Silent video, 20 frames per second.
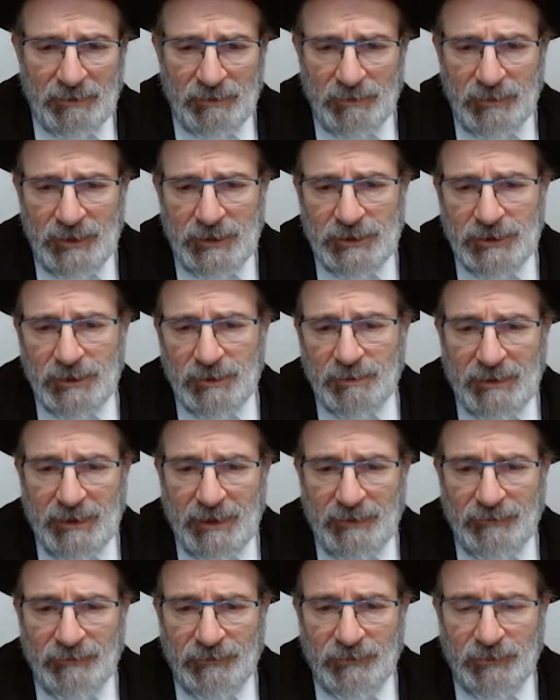Bishop
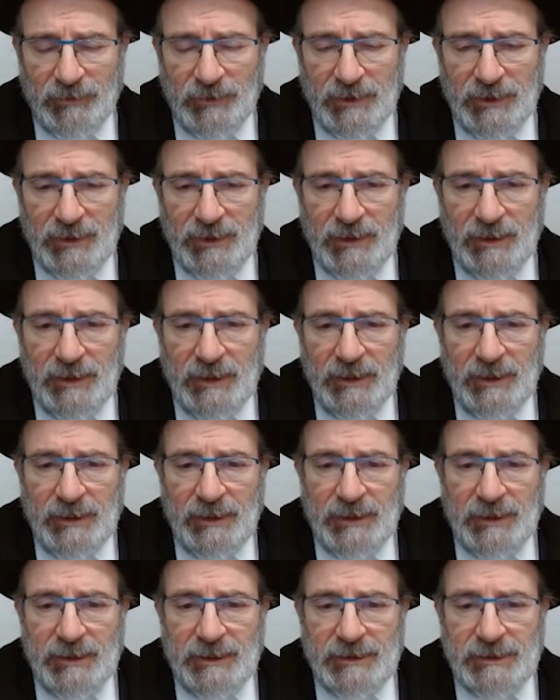f3
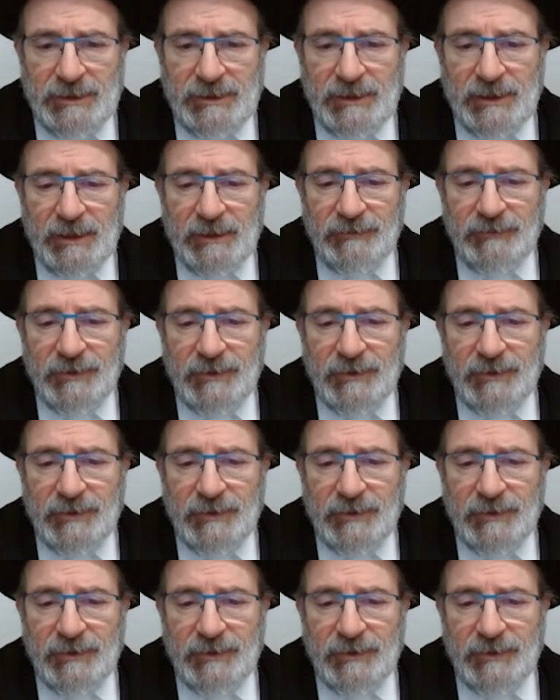is enough,